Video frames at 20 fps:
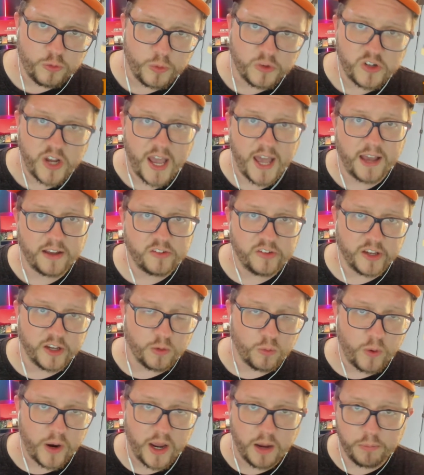which acts like a
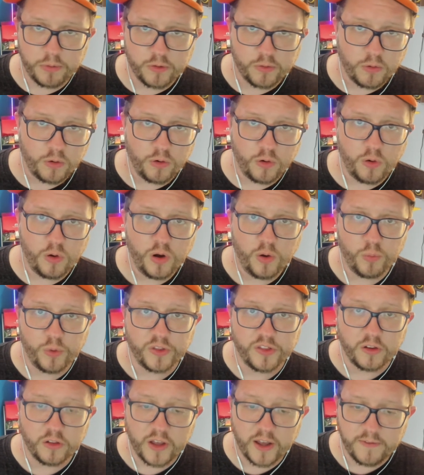ram through
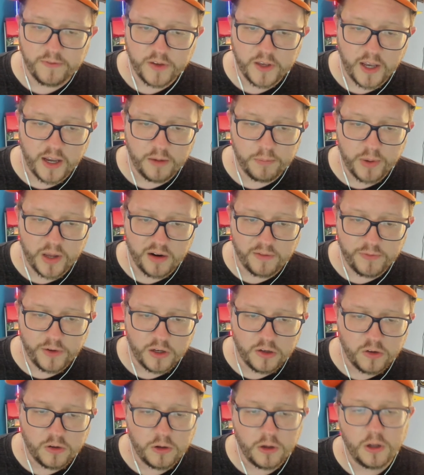with a life gain
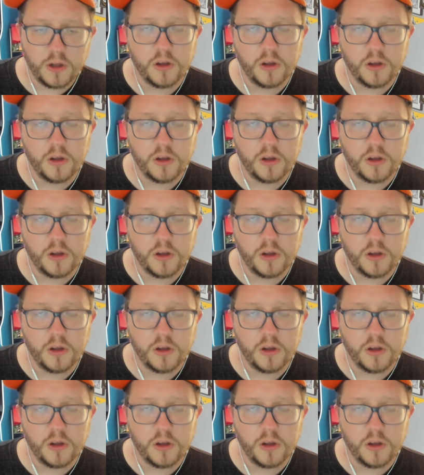benefit.